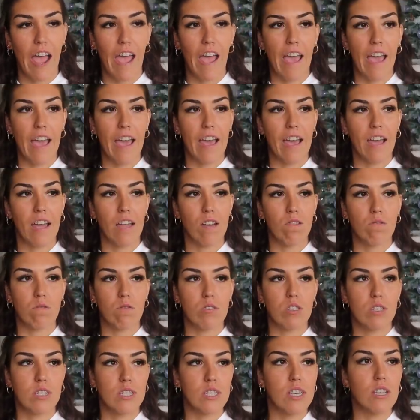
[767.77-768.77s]
and will
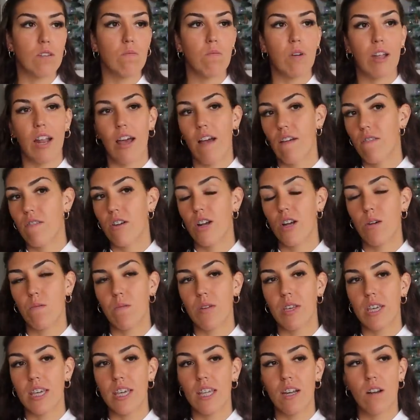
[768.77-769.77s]
just eat whatever, and
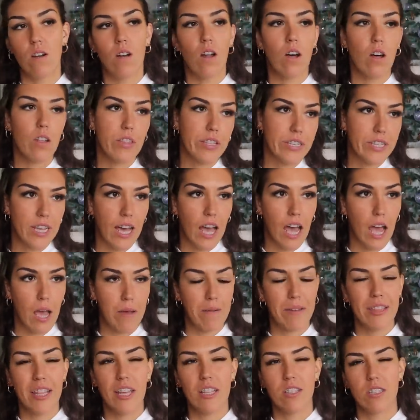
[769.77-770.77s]
will eat out all the
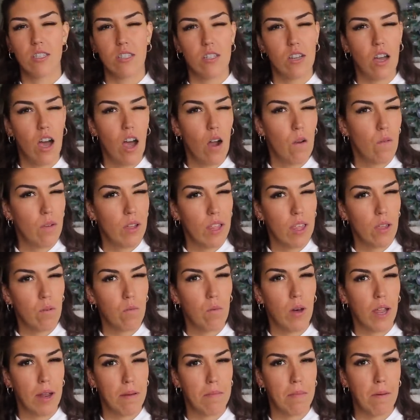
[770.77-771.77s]
time, and that's not really
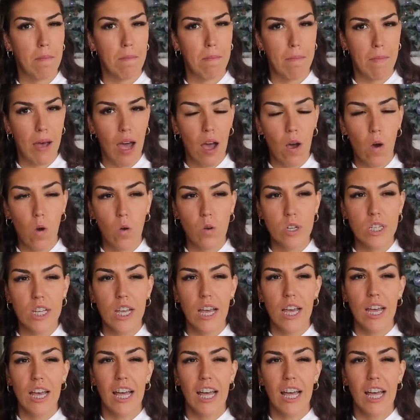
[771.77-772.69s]
what I'm about.